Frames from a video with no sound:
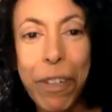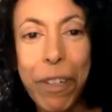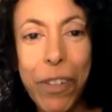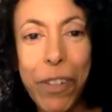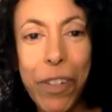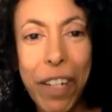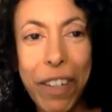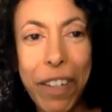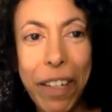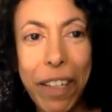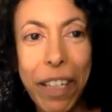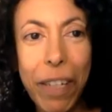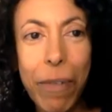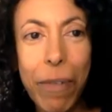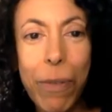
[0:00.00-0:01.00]
for your
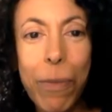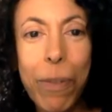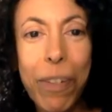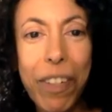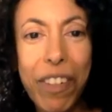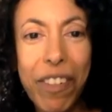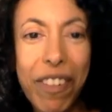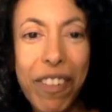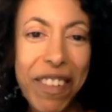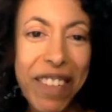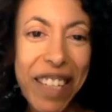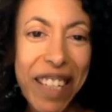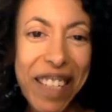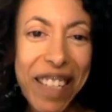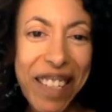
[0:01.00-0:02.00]
sharing. That was wonderful.
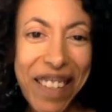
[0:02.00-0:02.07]
Thanks.